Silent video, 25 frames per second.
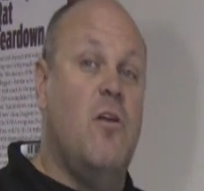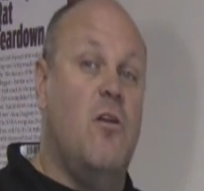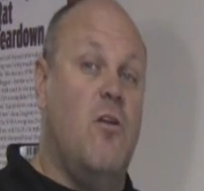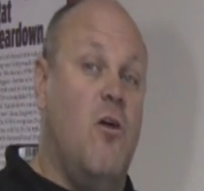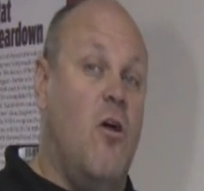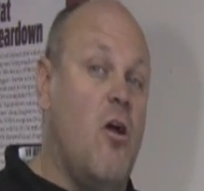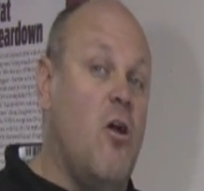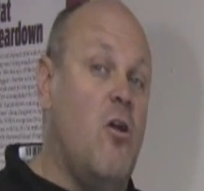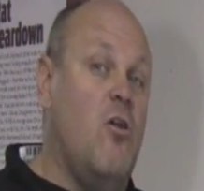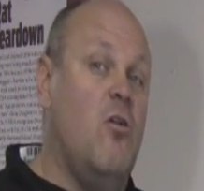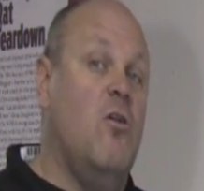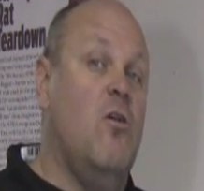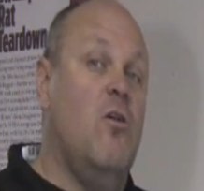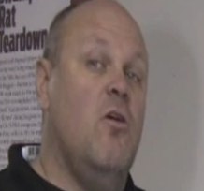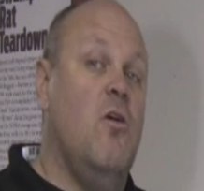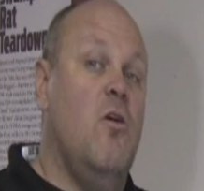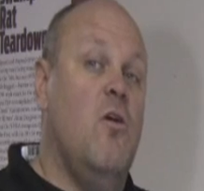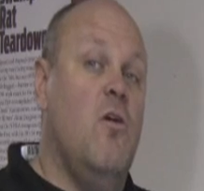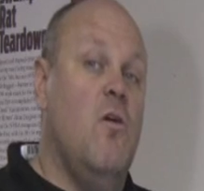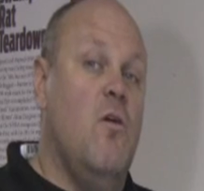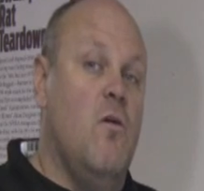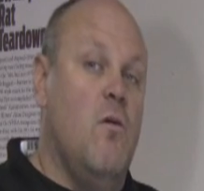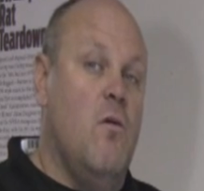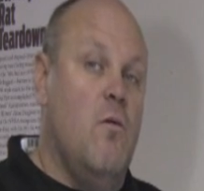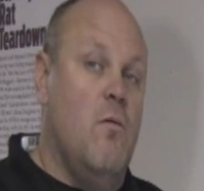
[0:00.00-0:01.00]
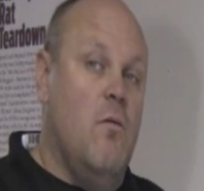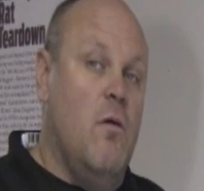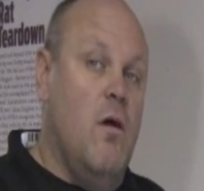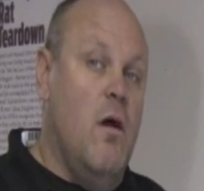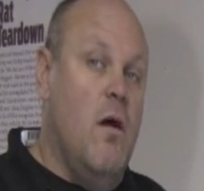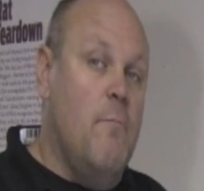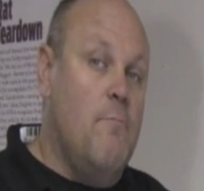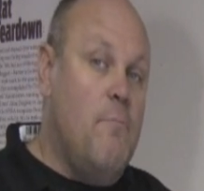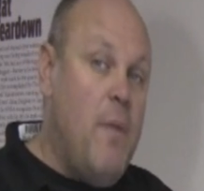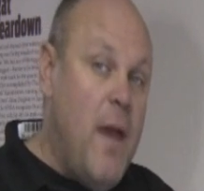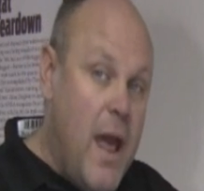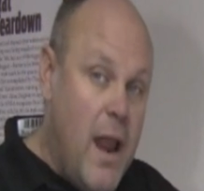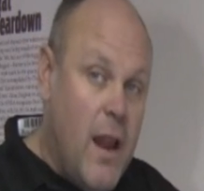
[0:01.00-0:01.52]
that aren't
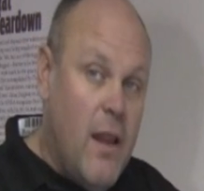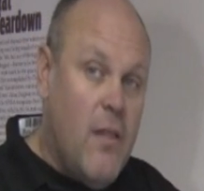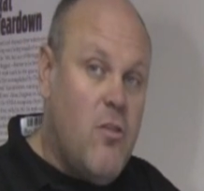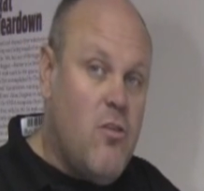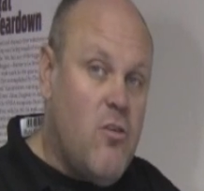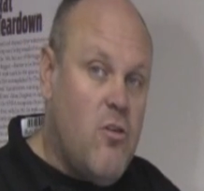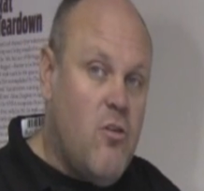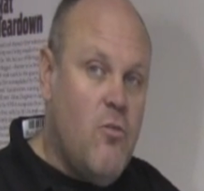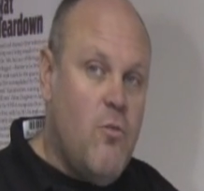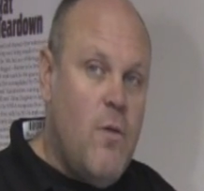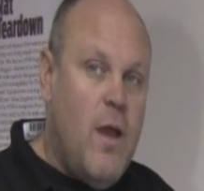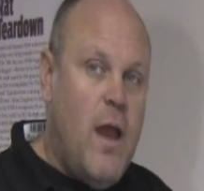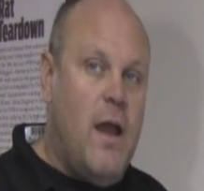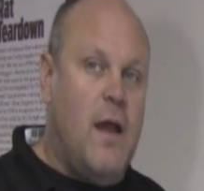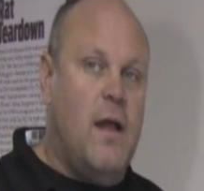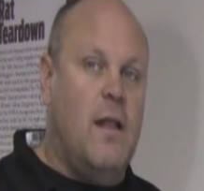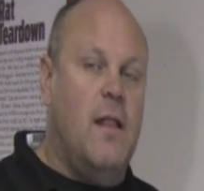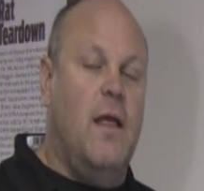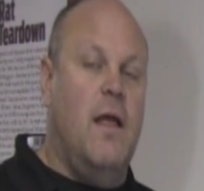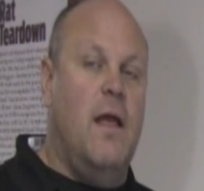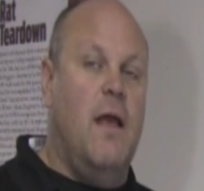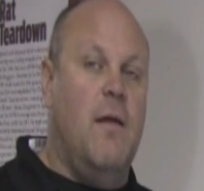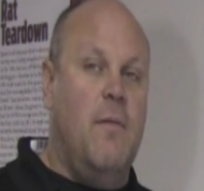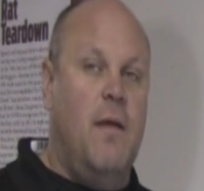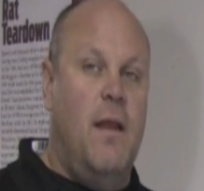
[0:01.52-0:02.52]
balanced correctly.